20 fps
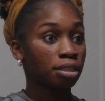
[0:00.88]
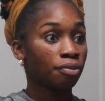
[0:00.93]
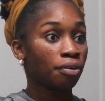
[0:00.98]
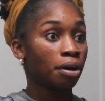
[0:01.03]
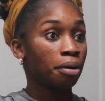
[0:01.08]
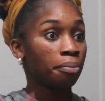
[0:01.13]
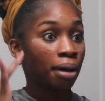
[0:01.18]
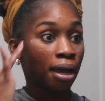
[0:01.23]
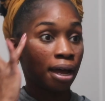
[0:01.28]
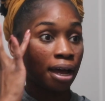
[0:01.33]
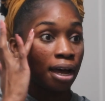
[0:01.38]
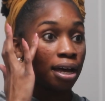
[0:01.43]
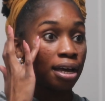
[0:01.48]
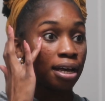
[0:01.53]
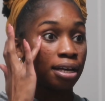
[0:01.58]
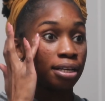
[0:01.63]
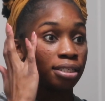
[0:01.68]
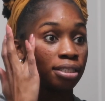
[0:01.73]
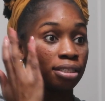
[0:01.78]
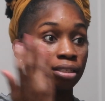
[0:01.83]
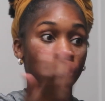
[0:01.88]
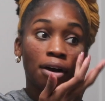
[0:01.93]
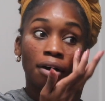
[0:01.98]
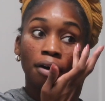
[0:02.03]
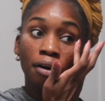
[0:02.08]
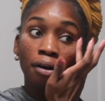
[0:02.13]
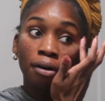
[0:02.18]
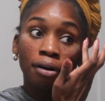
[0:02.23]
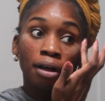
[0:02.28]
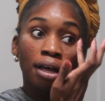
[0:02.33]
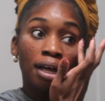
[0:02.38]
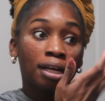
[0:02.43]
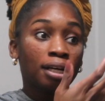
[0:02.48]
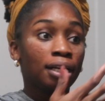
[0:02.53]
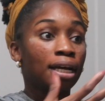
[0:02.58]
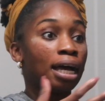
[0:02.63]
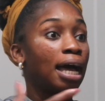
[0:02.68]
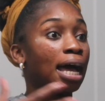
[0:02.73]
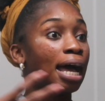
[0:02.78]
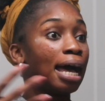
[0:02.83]
around my eyes. Y'all,
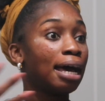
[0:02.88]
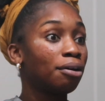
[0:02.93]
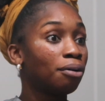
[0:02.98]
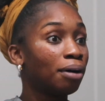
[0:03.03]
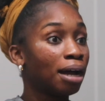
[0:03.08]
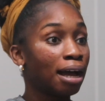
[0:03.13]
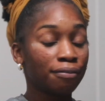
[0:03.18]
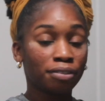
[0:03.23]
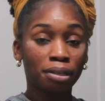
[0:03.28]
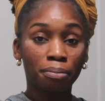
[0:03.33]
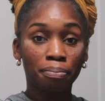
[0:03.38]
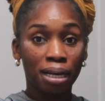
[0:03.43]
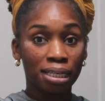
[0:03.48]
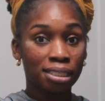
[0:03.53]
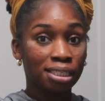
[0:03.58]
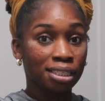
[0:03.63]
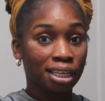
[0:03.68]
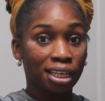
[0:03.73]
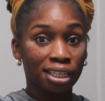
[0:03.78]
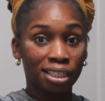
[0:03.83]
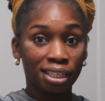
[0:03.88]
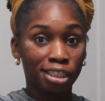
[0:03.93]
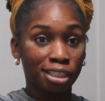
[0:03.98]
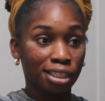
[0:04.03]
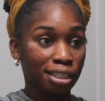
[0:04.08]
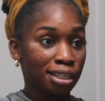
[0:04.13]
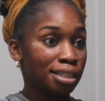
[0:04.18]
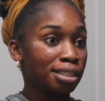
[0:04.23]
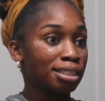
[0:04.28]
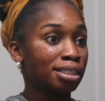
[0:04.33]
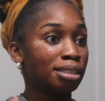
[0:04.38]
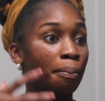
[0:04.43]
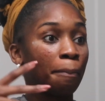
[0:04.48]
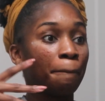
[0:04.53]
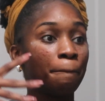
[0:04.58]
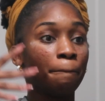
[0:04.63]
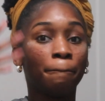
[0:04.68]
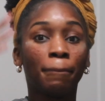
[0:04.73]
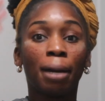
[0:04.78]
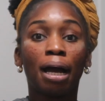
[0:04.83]
I don't have the best skin genes.
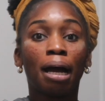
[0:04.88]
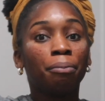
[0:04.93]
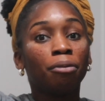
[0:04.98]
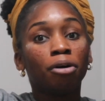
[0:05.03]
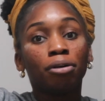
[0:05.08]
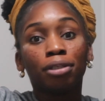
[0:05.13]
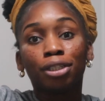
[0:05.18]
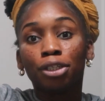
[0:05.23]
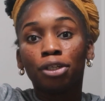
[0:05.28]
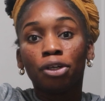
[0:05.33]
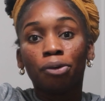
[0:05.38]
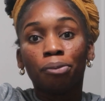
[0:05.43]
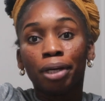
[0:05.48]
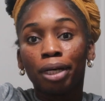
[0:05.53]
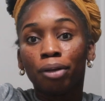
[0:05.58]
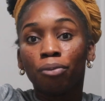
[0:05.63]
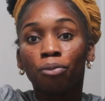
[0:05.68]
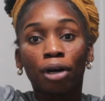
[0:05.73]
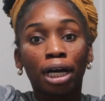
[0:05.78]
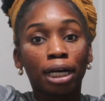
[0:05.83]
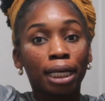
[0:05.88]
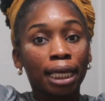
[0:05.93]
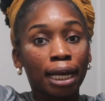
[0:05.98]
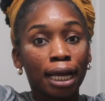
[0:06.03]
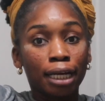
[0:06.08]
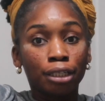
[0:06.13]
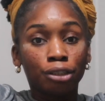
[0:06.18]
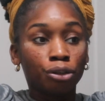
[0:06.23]
I'm only human. What can I